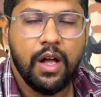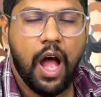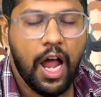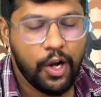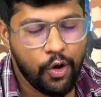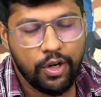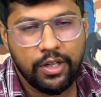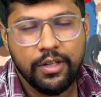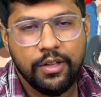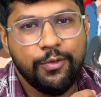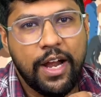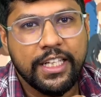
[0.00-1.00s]
Hello all,
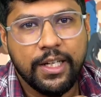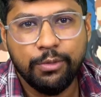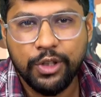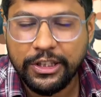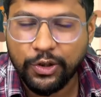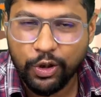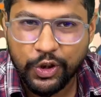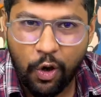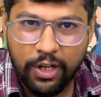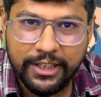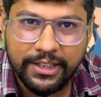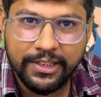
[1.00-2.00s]
welcome to the
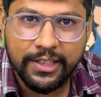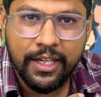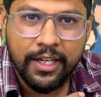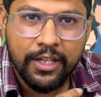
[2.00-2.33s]
Sociologist.